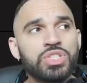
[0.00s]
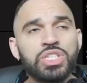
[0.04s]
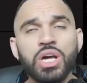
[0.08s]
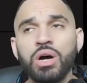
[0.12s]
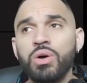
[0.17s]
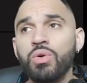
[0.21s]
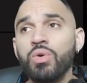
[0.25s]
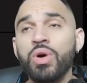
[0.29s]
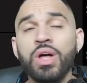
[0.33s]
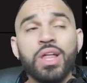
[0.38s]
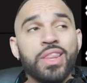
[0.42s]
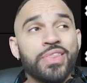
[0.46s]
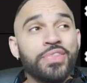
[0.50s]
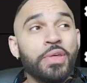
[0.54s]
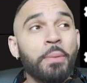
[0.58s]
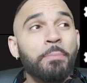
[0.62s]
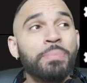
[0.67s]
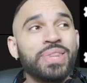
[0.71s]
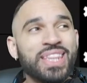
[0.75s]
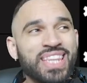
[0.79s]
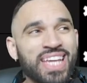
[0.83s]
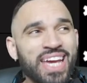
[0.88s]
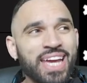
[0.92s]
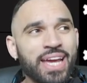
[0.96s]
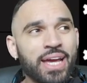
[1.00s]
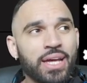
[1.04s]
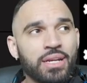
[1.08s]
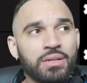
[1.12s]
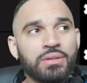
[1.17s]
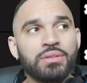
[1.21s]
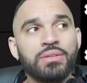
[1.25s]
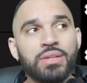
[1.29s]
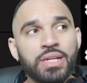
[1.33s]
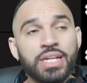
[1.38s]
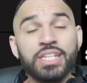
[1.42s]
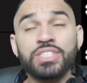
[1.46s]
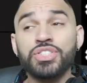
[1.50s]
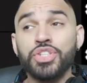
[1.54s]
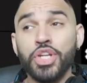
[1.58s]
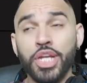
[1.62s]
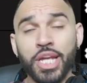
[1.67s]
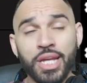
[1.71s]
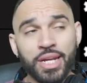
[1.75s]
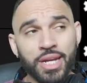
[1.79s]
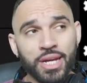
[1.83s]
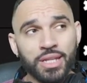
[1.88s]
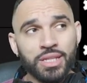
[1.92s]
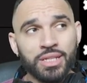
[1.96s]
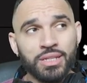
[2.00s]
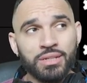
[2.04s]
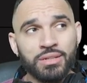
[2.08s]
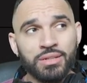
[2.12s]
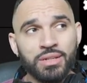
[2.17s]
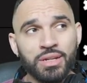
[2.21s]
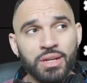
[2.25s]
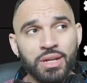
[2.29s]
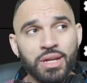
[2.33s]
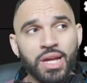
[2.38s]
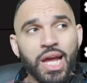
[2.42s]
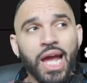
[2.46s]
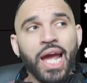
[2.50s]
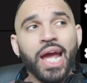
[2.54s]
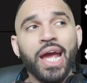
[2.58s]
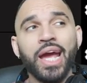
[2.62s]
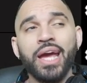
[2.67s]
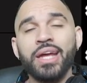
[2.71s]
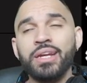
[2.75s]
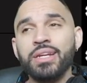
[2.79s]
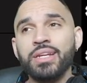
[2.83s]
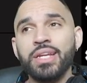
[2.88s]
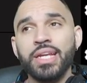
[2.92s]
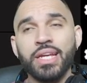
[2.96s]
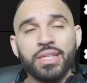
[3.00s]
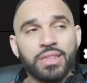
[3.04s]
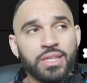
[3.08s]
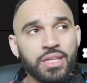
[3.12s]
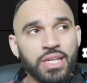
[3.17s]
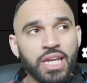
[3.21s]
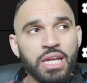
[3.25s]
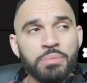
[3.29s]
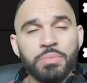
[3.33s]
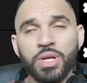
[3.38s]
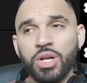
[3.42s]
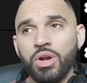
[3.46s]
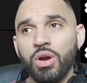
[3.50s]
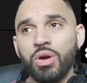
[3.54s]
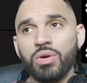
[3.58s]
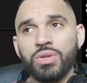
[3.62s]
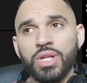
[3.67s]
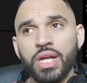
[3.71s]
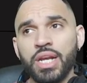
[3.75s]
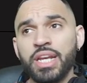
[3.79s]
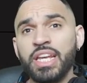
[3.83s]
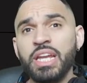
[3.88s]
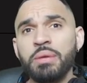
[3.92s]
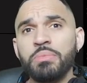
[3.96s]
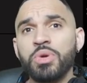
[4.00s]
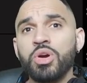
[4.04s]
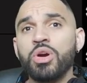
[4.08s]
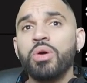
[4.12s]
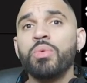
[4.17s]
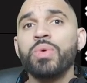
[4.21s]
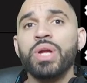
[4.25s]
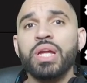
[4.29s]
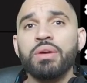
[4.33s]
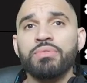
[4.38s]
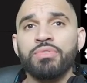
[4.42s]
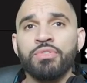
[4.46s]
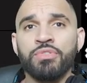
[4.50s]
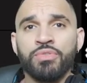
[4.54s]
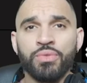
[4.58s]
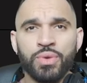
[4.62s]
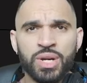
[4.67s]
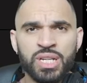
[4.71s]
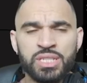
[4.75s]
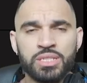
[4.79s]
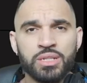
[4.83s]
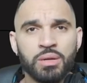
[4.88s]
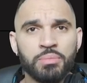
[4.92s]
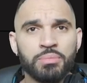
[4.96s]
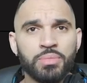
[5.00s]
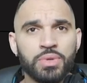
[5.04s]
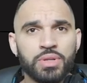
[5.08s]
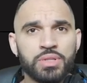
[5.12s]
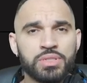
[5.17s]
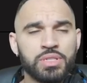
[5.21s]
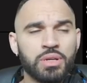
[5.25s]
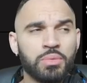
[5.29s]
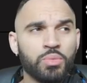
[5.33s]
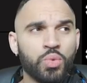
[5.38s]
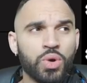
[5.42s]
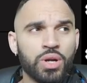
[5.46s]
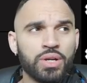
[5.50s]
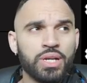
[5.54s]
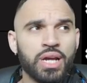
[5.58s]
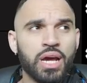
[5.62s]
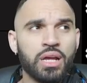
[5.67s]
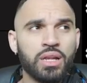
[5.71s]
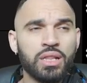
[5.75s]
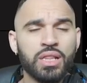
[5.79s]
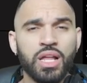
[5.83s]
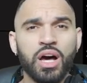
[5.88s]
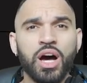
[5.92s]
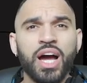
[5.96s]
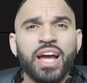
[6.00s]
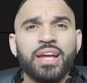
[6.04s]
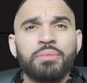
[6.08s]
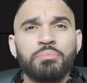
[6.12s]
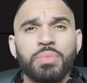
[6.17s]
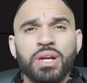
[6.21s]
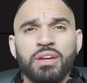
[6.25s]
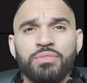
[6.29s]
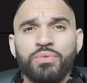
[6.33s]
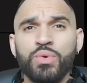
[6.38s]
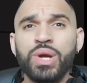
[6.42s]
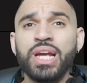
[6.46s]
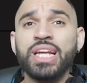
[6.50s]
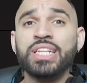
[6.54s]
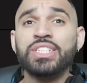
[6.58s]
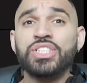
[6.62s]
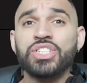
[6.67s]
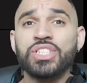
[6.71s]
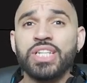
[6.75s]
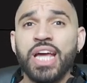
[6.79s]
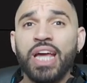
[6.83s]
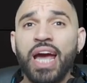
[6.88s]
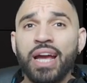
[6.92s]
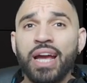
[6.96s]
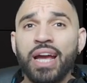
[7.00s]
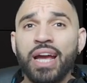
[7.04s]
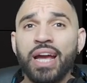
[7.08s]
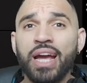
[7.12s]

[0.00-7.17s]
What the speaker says: So the plan is to get Ellen and get the Demon Girl. Now the Demon Girl we get for free somewhere down the line, but if we can snap...